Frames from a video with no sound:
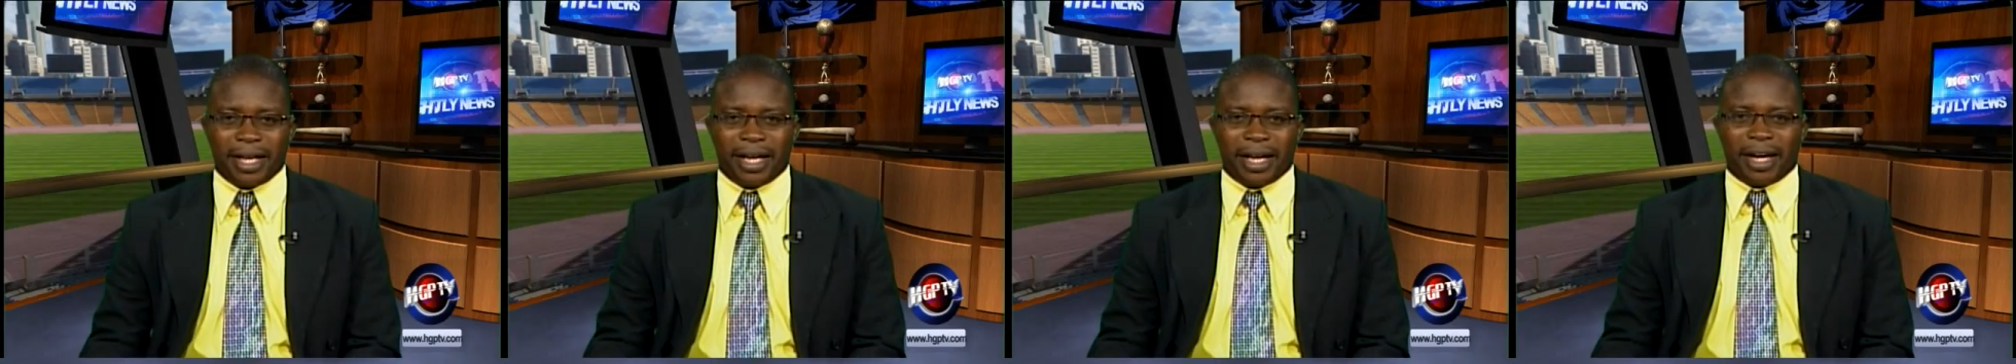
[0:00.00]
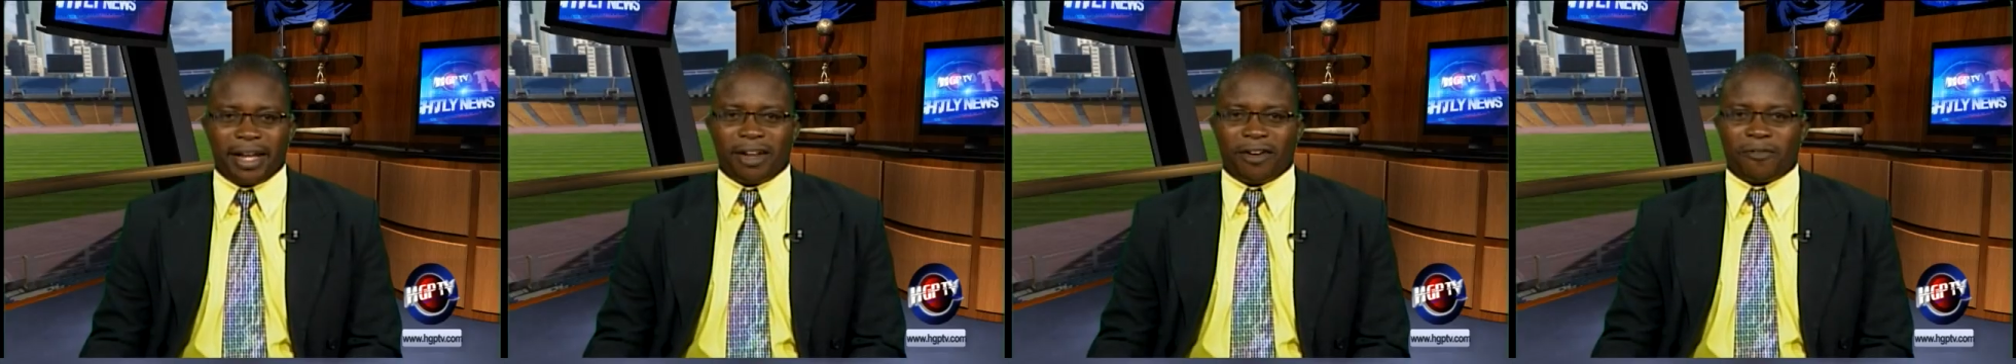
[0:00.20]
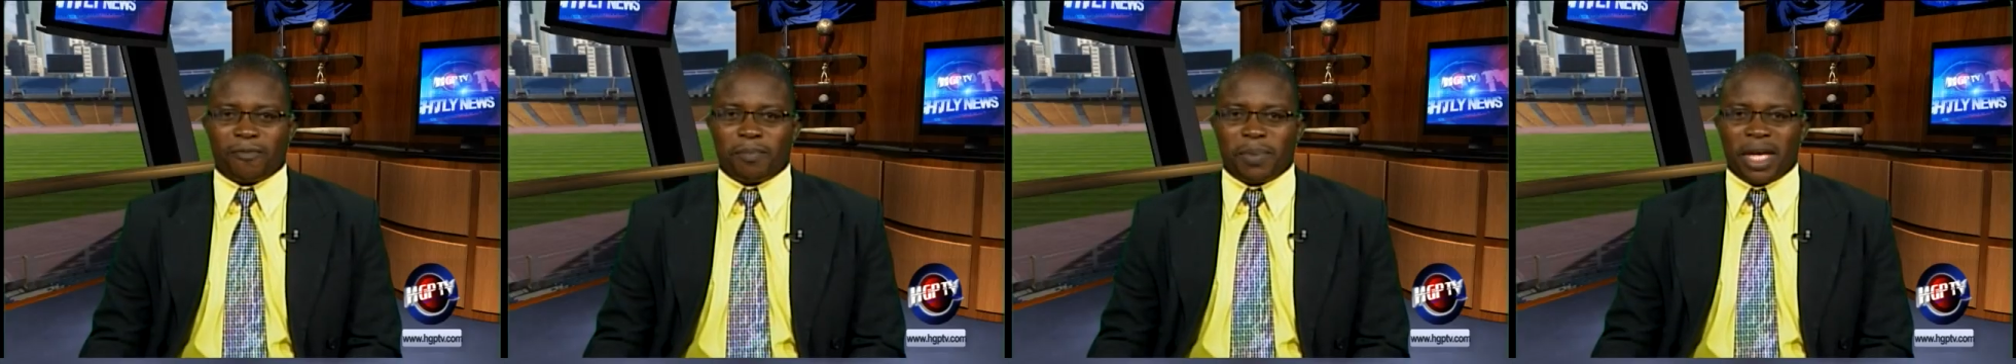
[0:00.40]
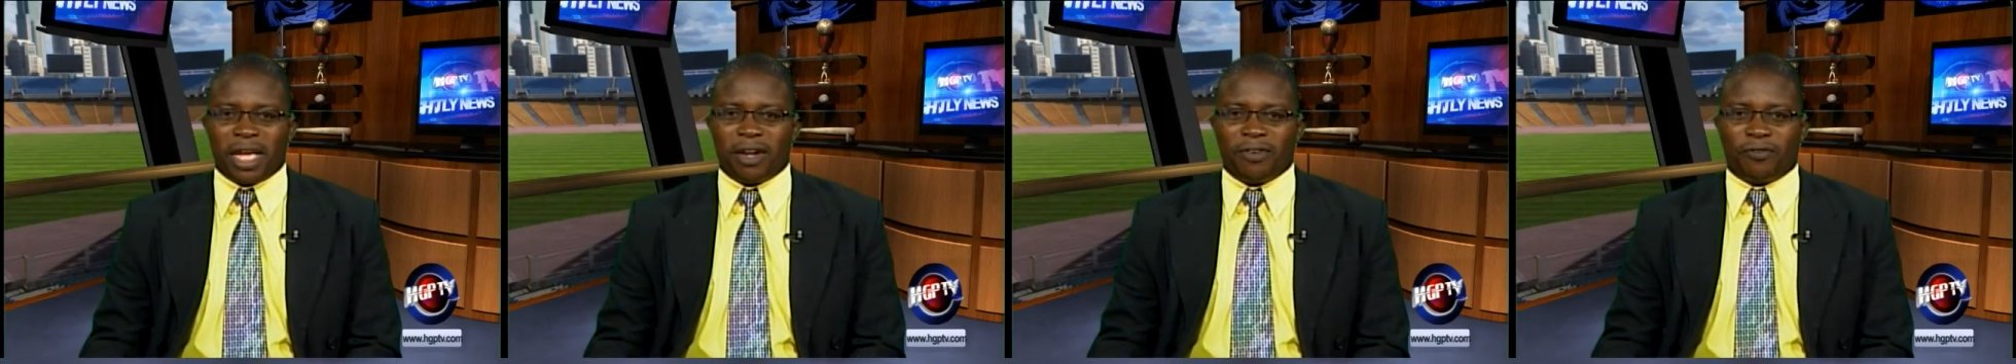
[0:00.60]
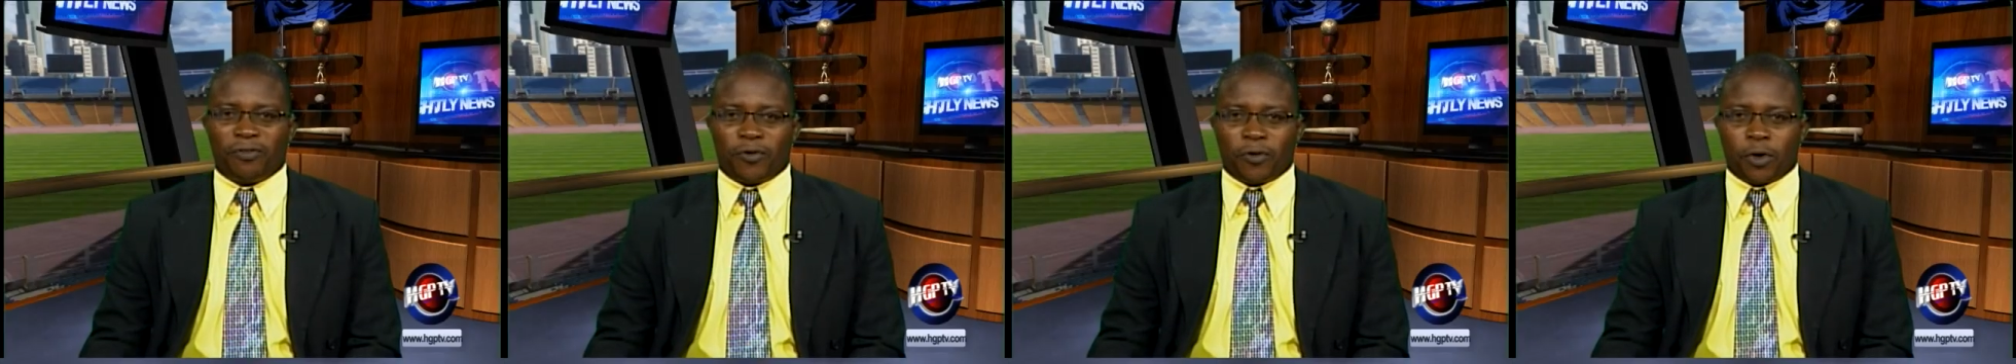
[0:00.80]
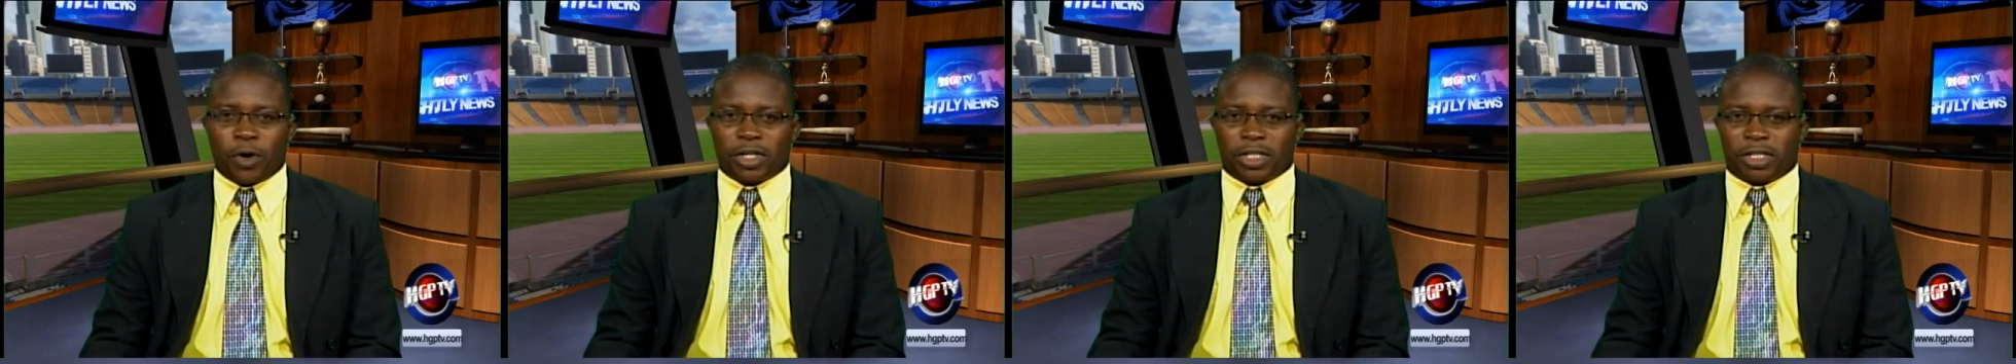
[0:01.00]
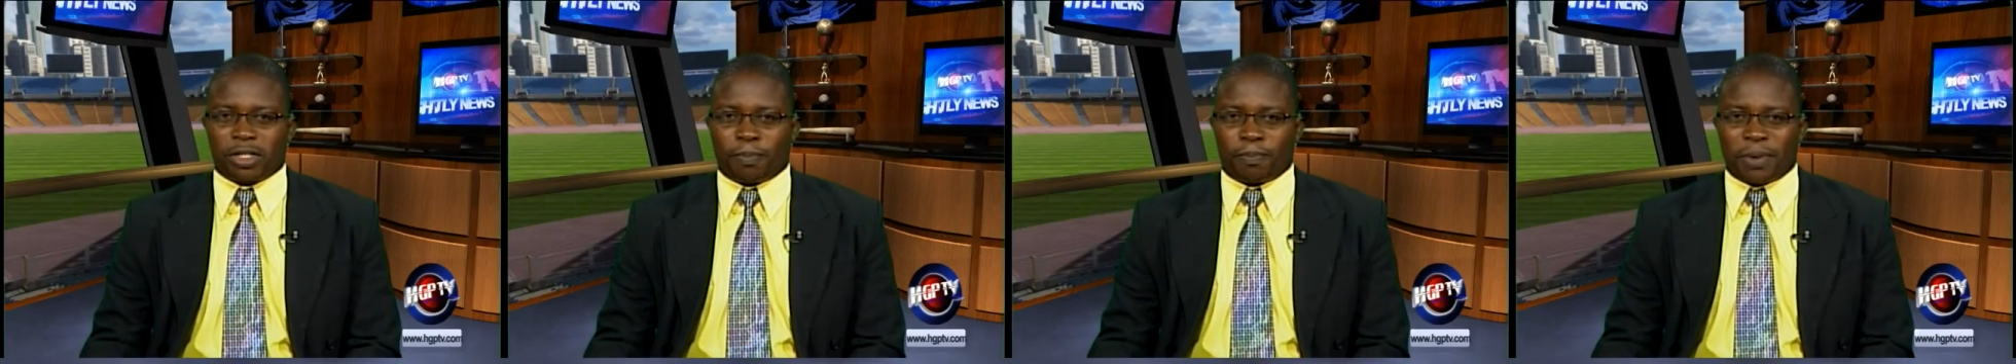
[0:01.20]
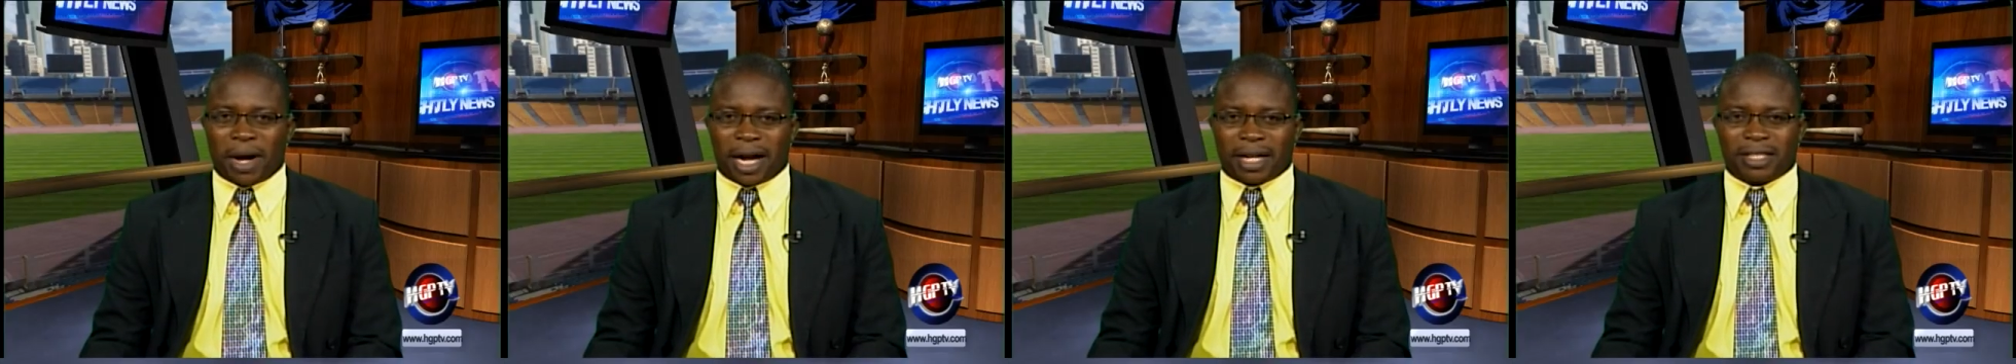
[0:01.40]
and have been forced to
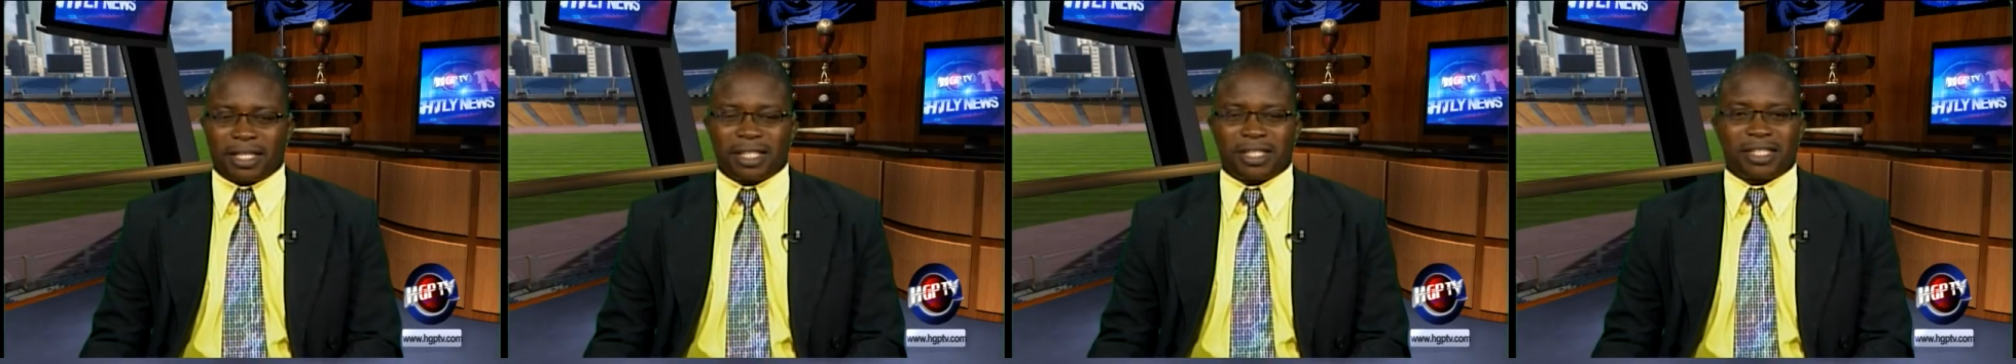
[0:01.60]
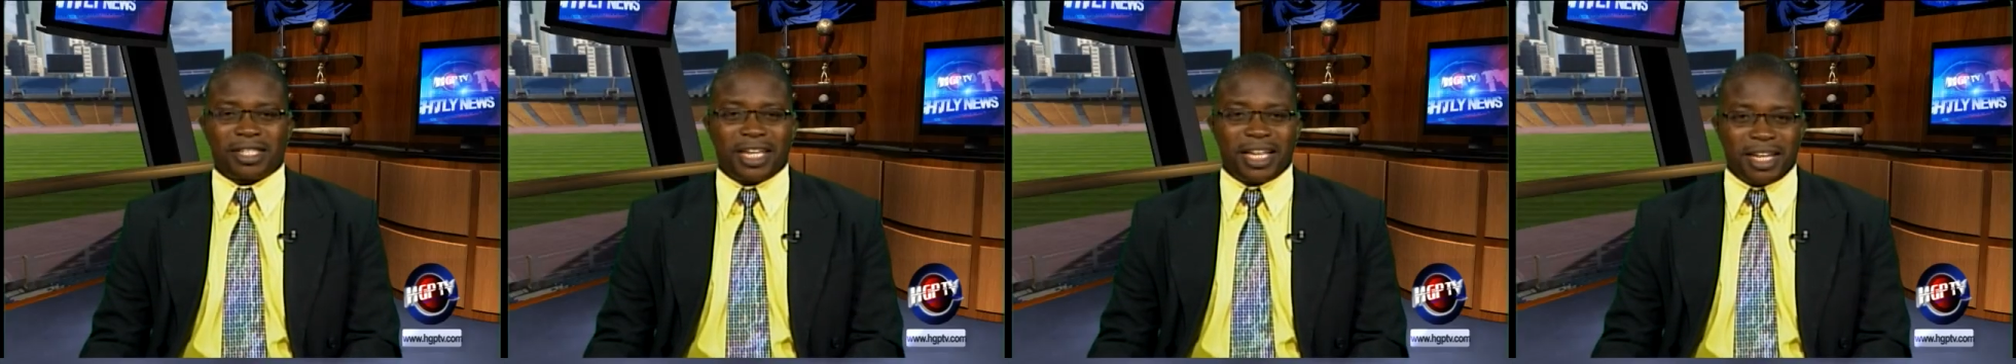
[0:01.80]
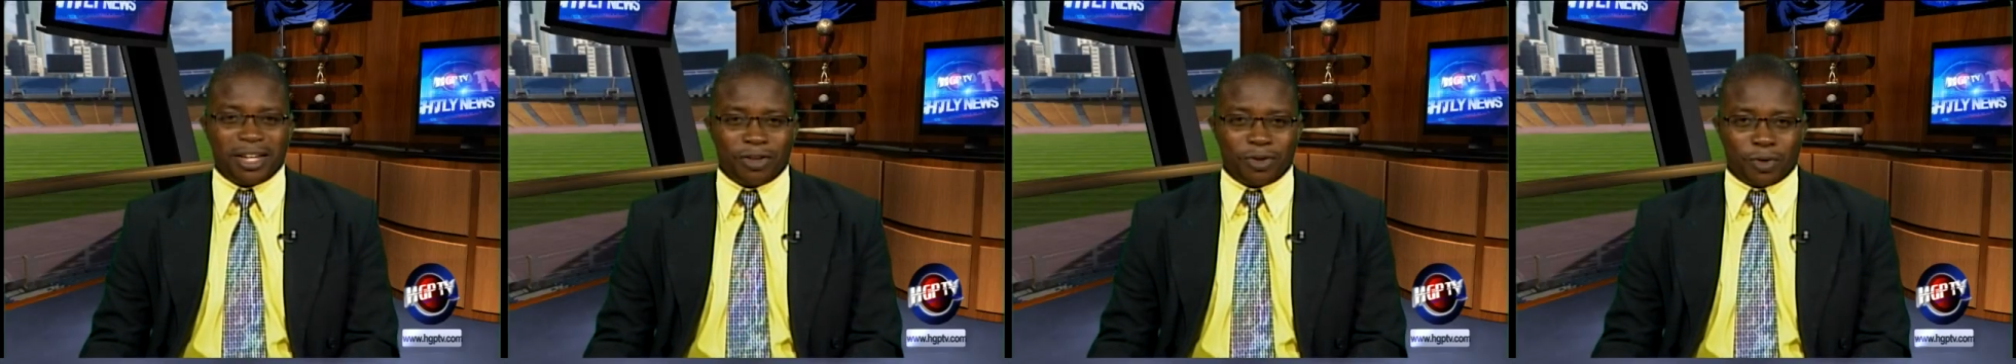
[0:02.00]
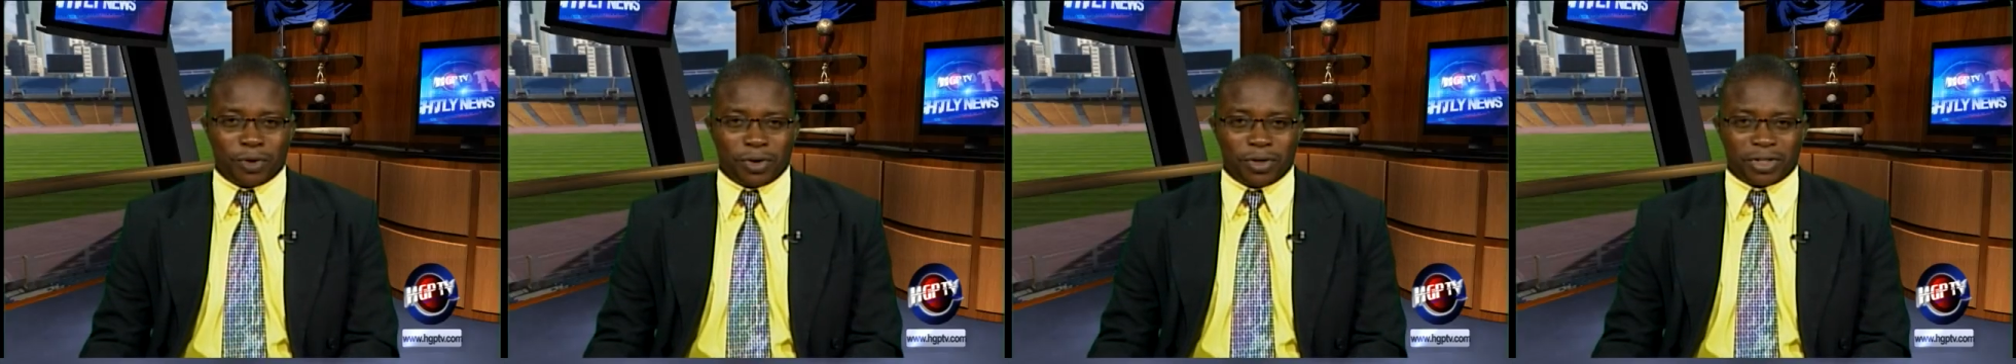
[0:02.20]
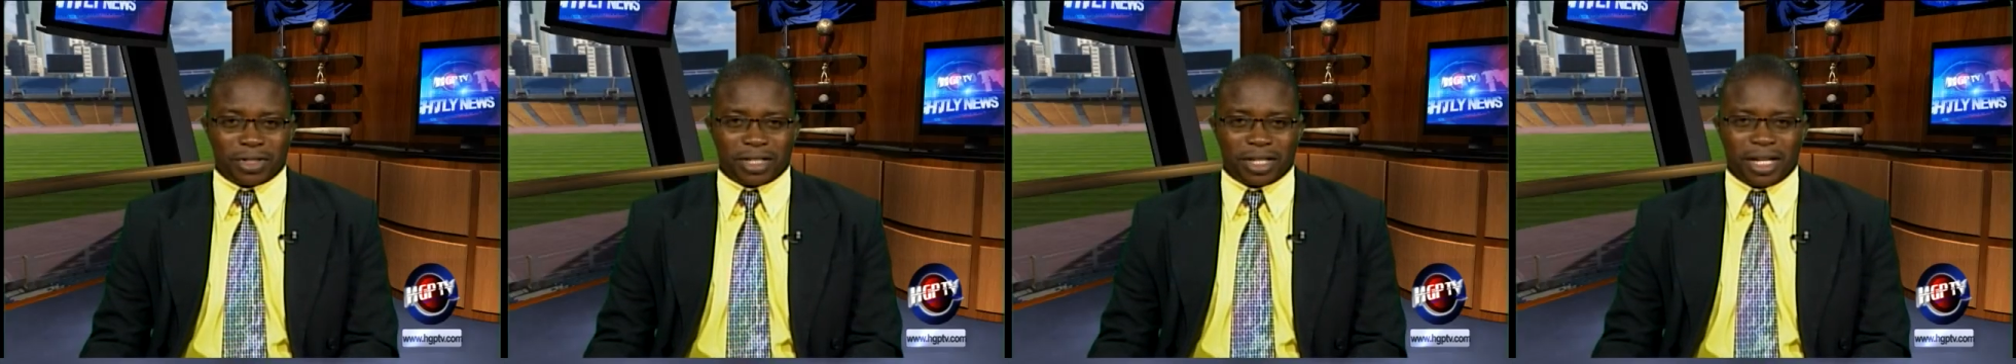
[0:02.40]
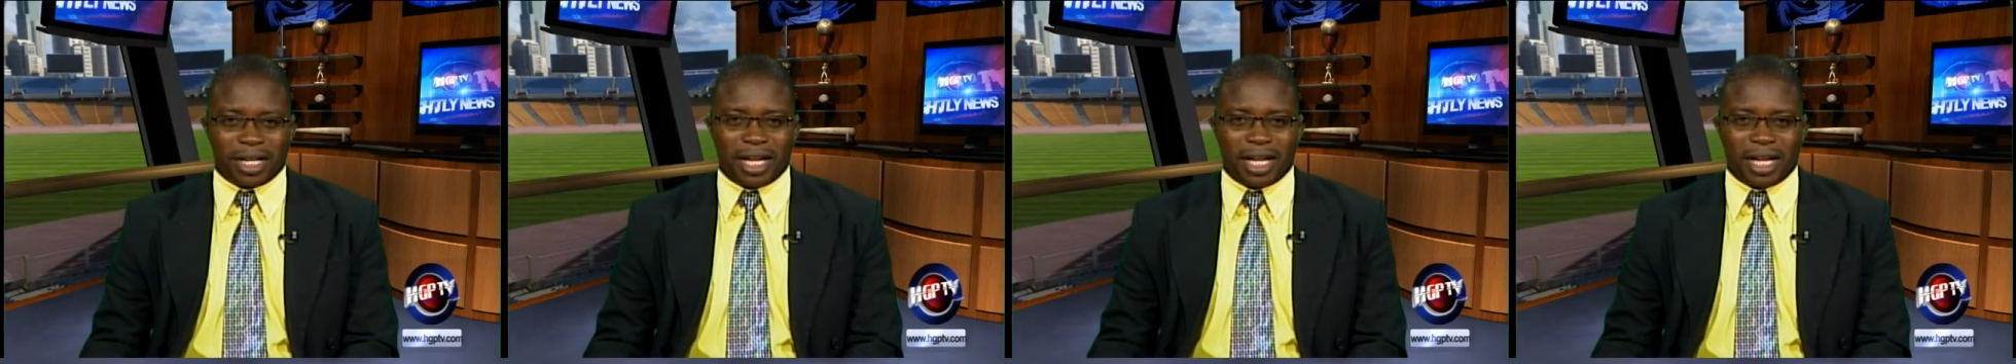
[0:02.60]
practice indoors,